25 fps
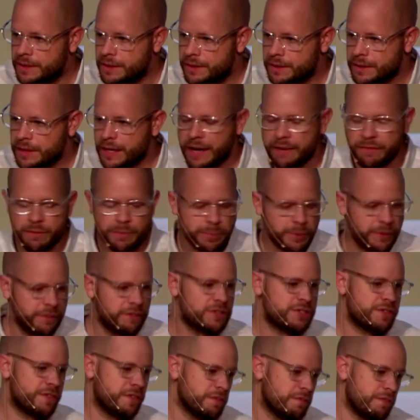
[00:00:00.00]
then I have the
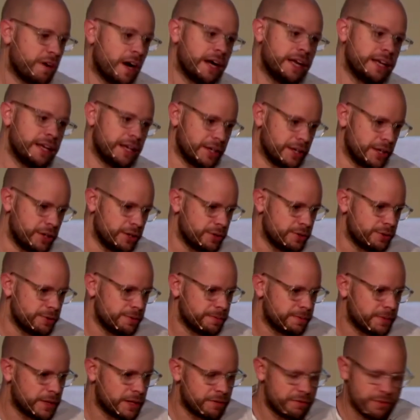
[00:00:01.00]
privilege of inviting
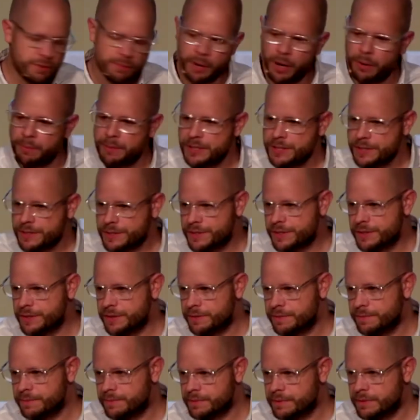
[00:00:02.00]
you in a few
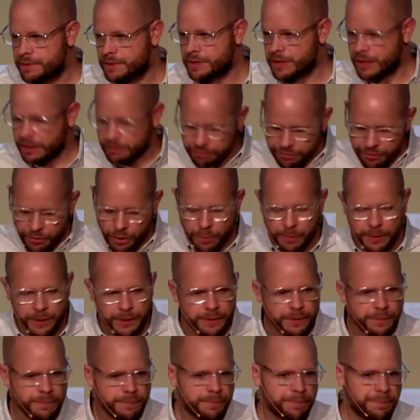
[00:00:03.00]
moments to come
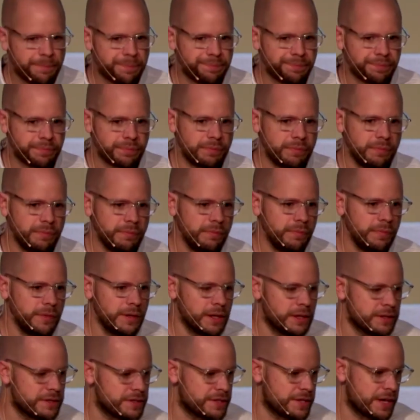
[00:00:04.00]
forward
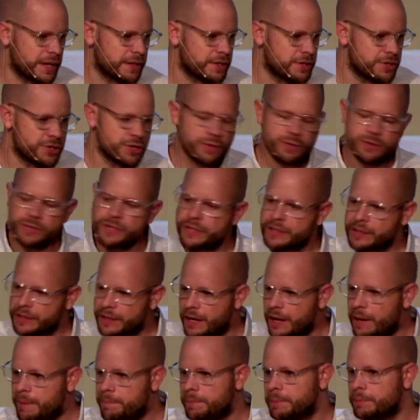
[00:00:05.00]
and to take the juice and the
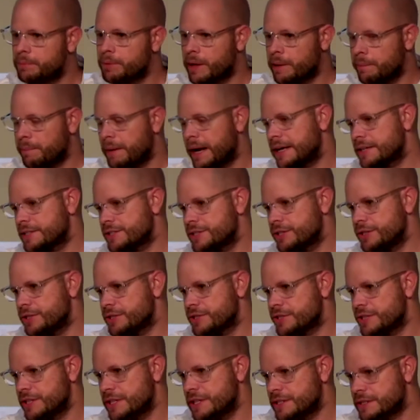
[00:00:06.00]
cup and bring it back to your
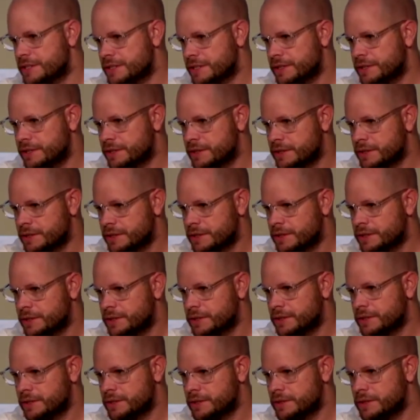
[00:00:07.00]
seat.
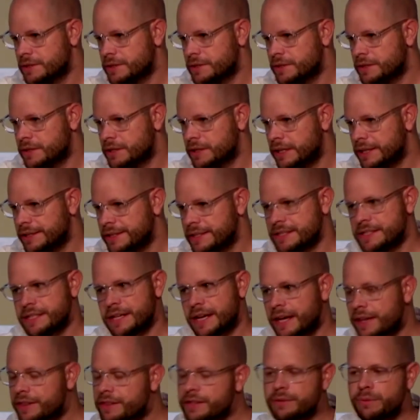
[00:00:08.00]
And then
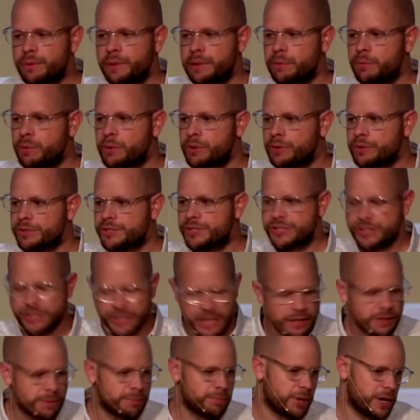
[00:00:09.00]
together we will
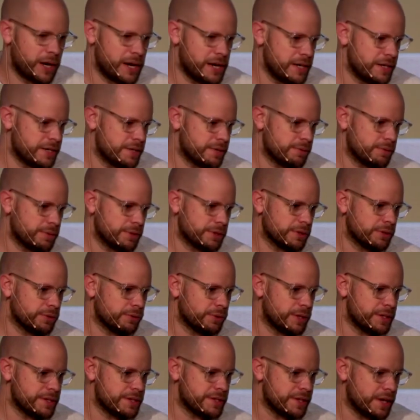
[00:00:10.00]
celebrate what the
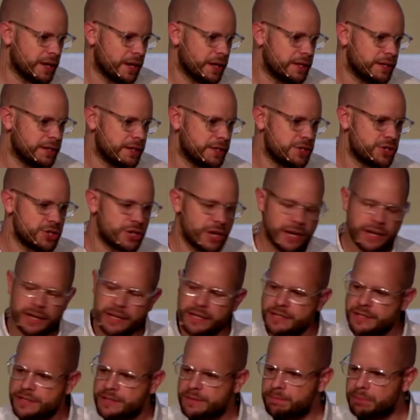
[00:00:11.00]
Lord has done in shedding
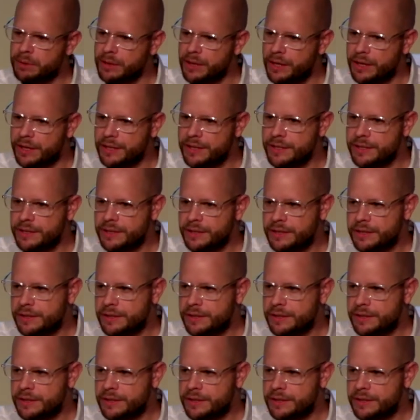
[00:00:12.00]
his blood